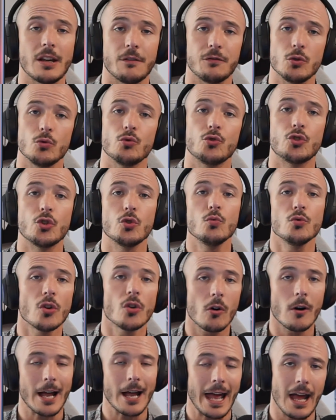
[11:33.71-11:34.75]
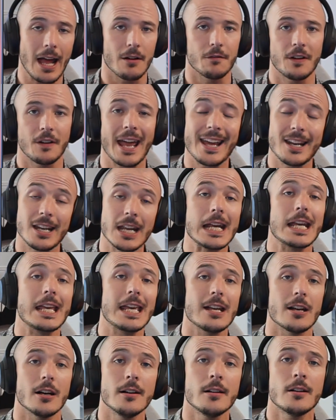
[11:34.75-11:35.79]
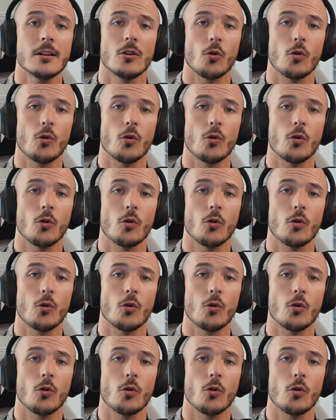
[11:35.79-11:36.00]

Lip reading: If you do not have any gear